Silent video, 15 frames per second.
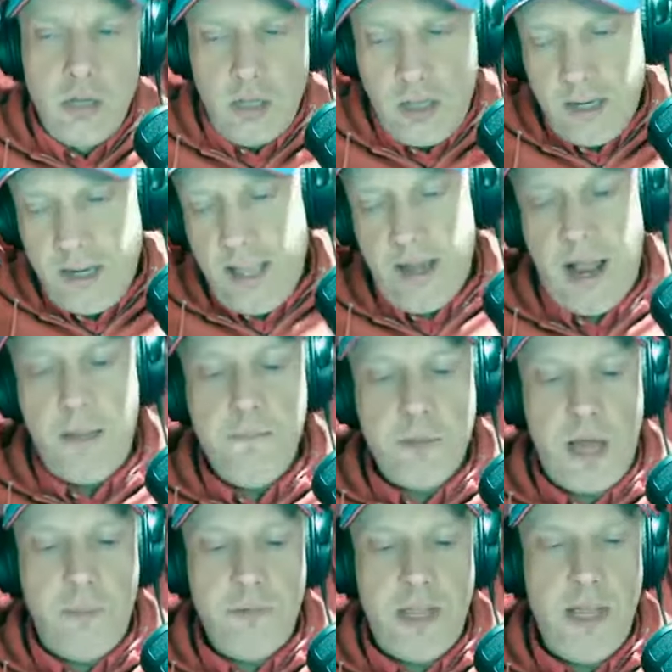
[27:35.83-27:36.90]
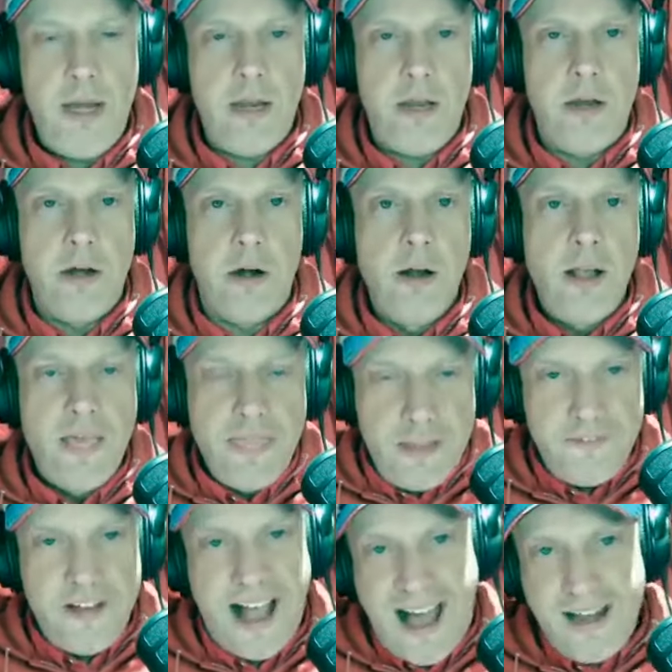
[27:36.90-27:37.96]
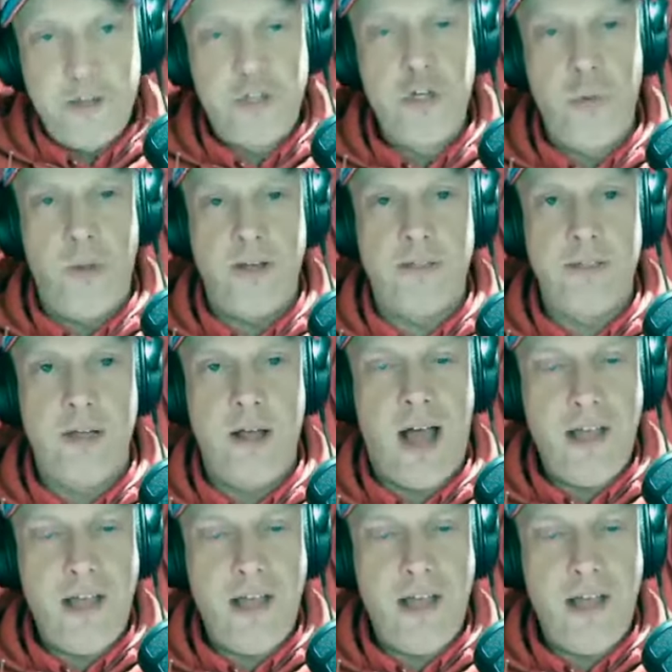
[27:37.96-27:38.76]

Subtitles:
Again, I'm kidding here. They've got to do it.